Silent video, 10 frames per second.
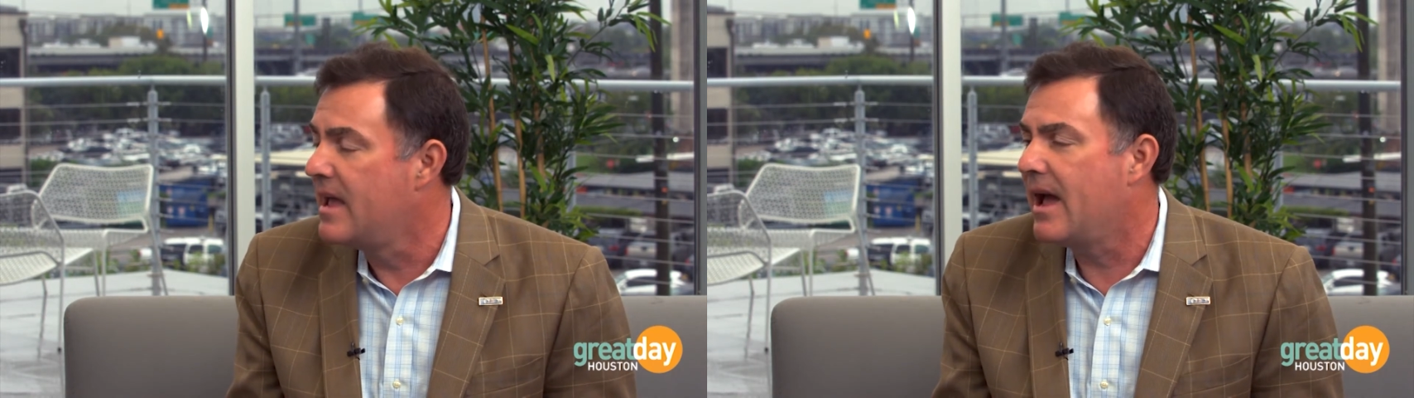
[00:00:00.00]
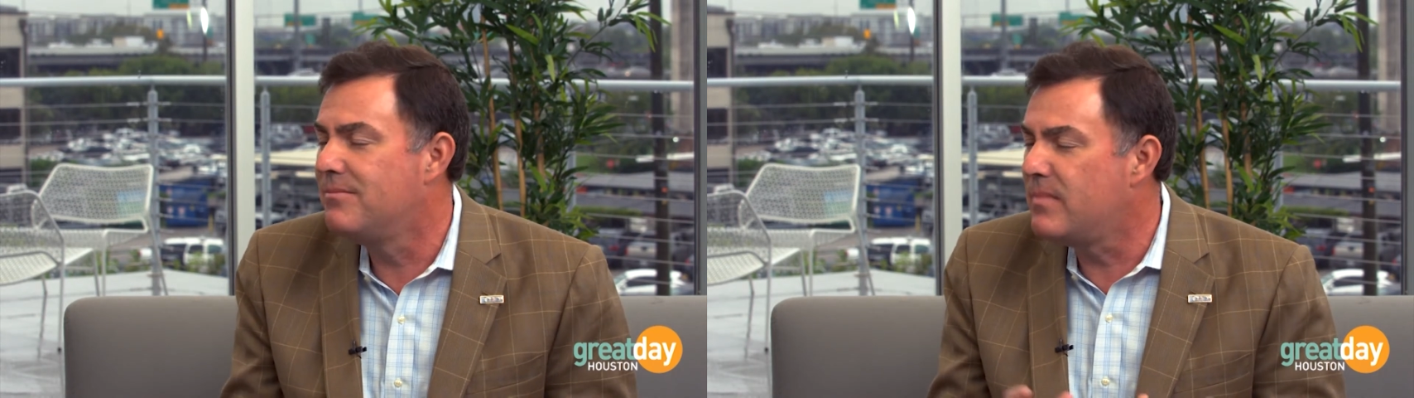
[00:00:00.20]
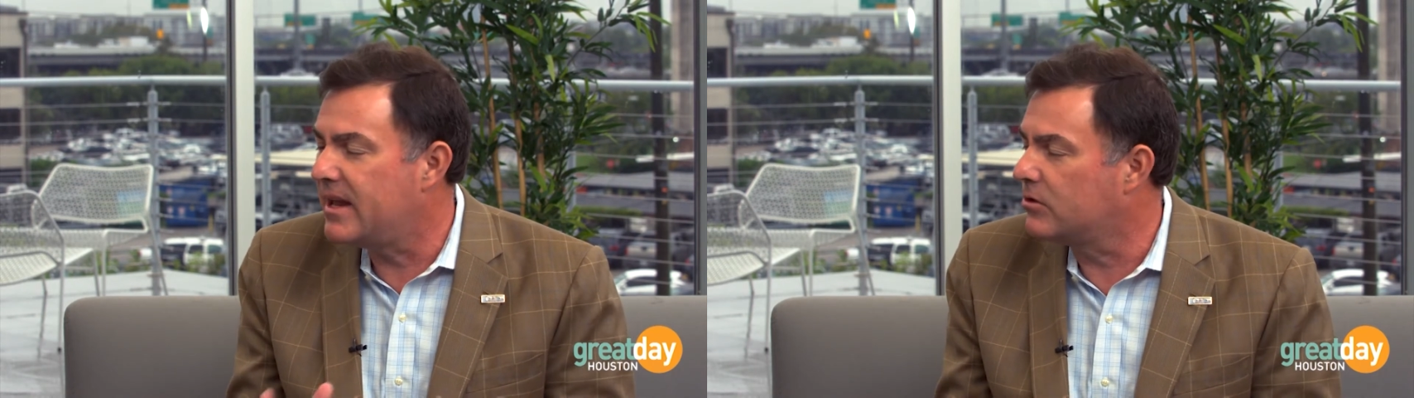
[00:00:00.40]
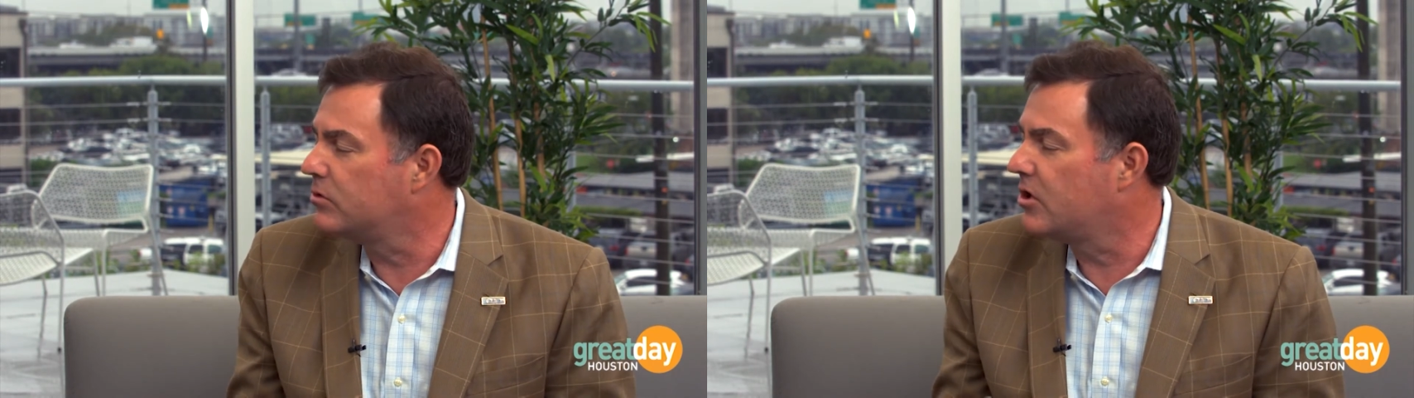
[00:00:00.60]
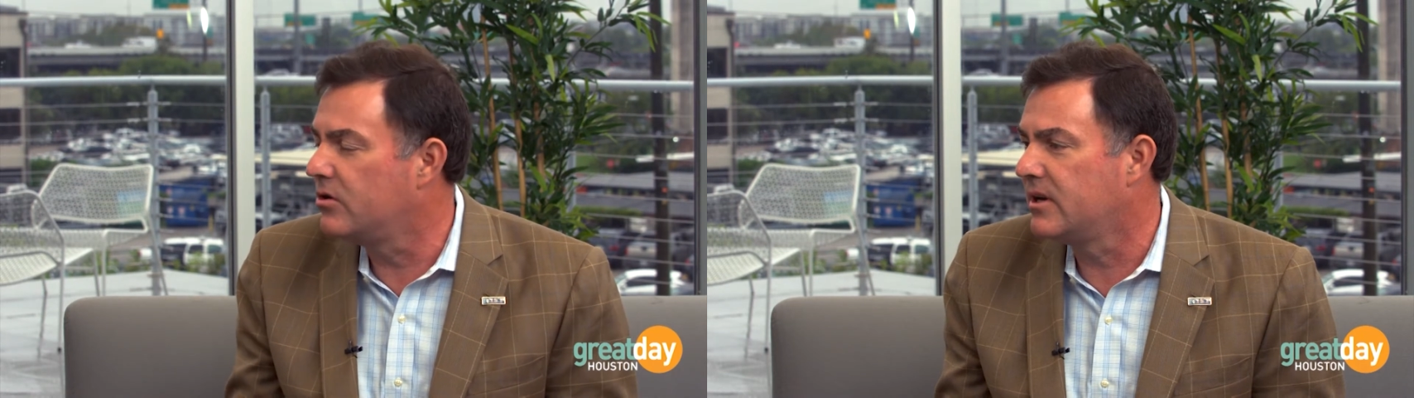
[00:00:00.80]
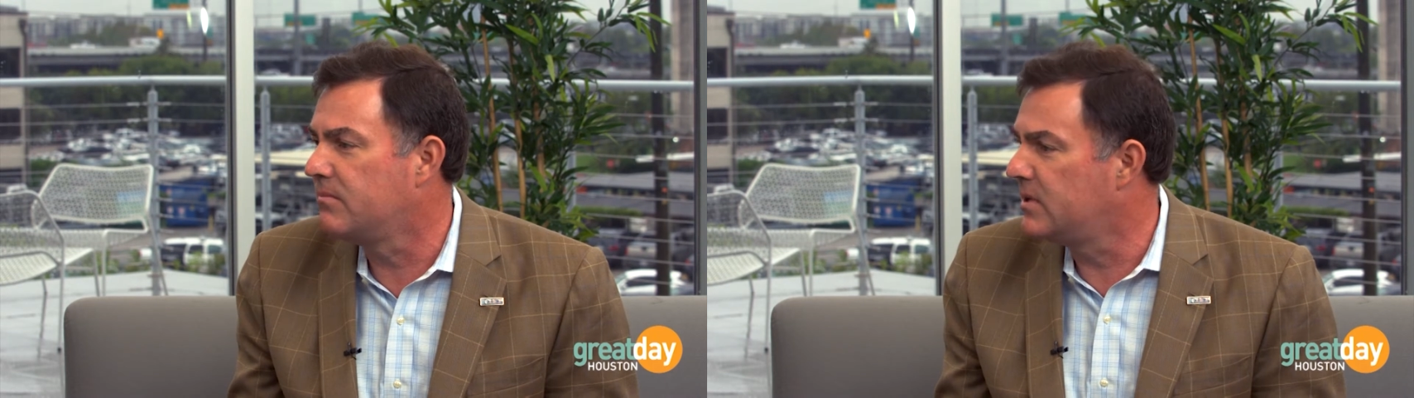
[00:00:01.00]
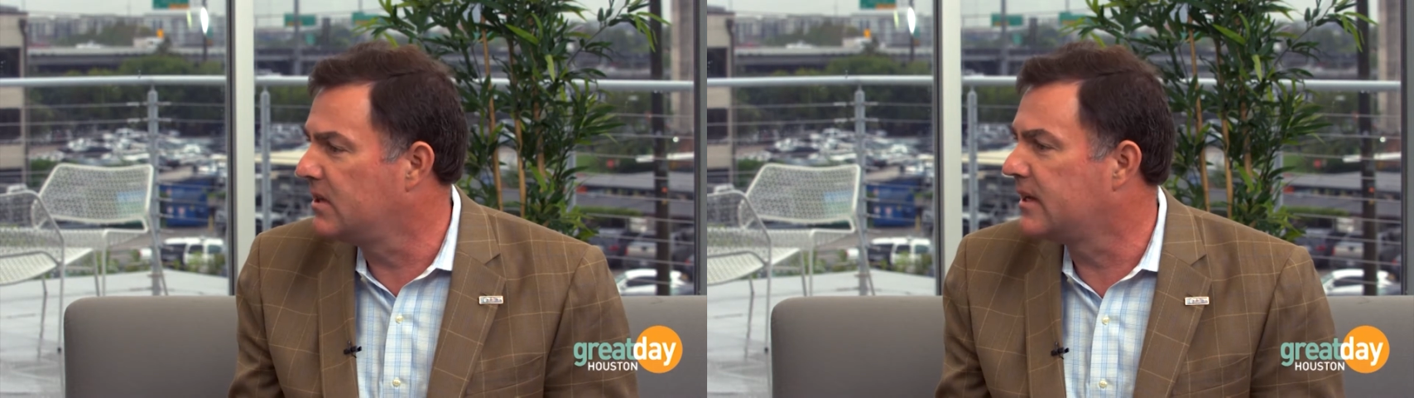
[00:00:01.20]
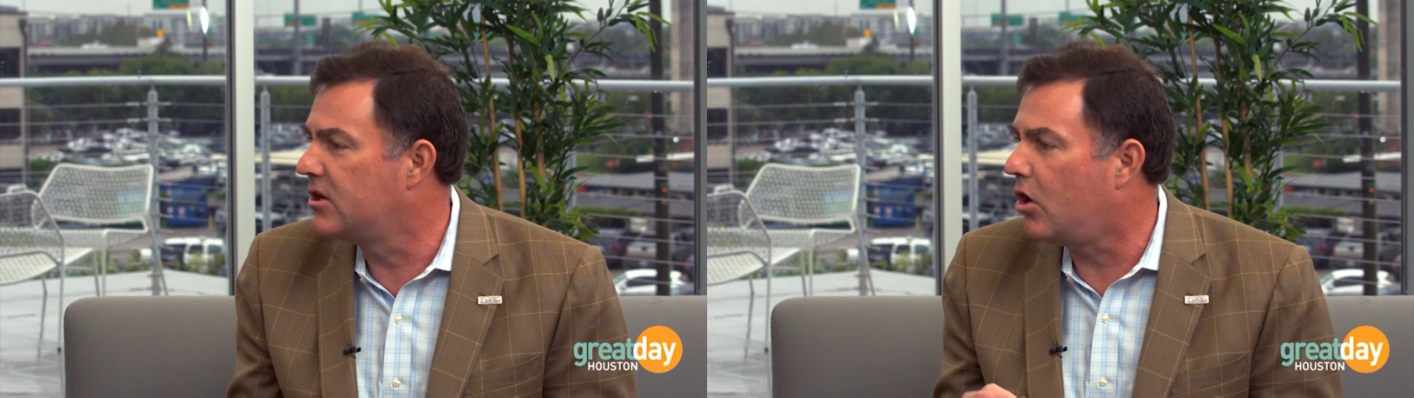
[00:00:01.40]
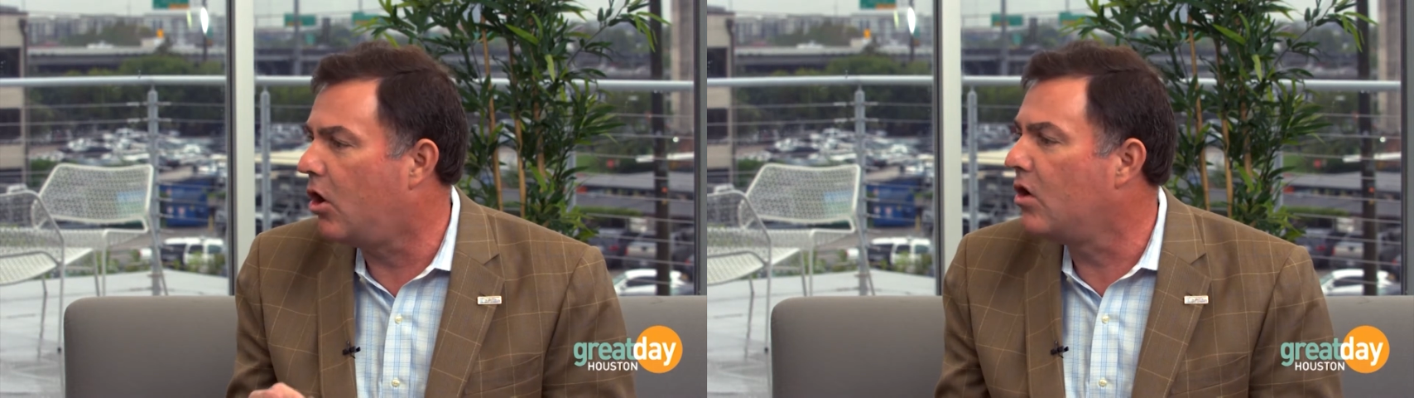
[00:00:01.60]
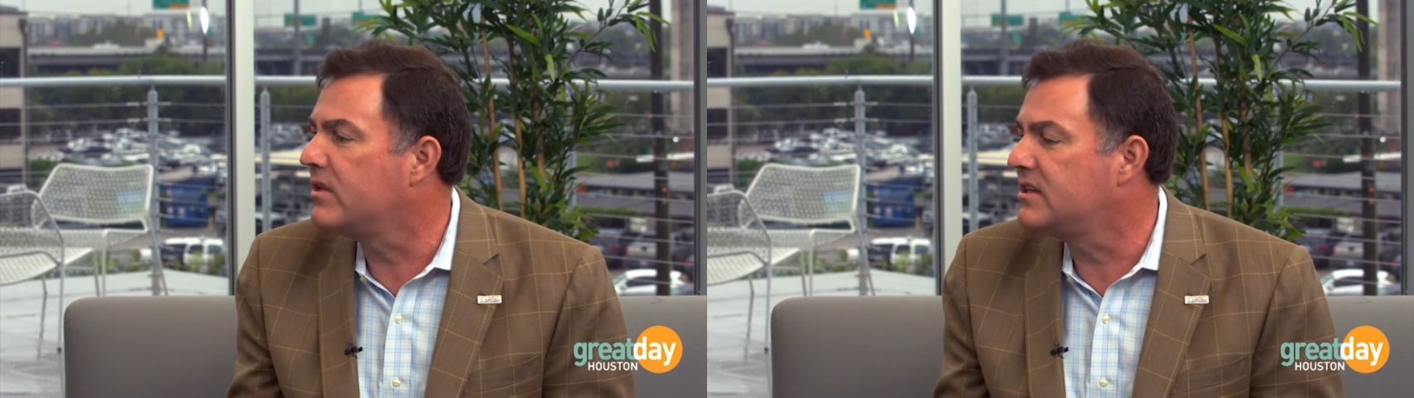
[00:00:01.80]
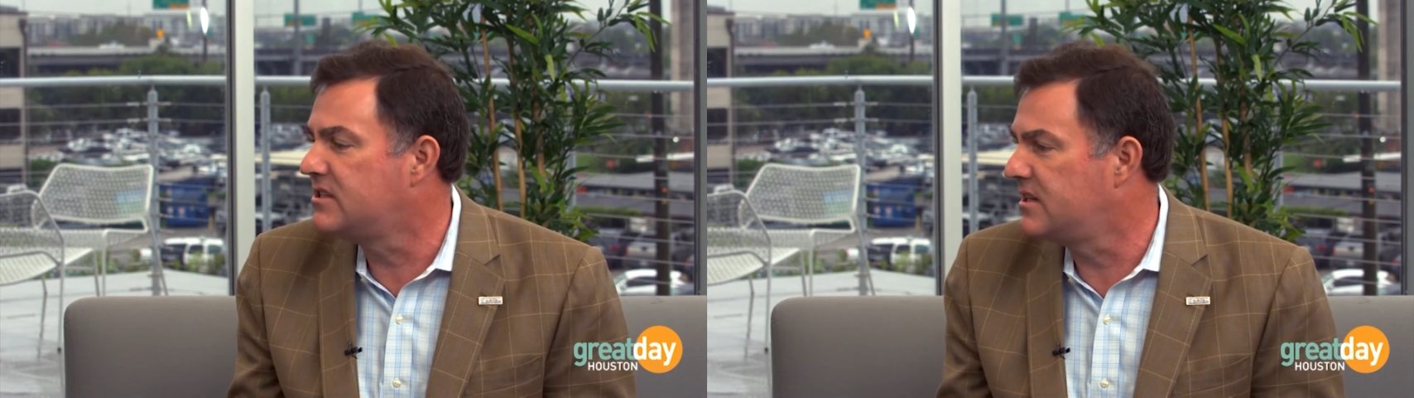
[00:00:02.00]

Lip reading: and medical coding and billing and all these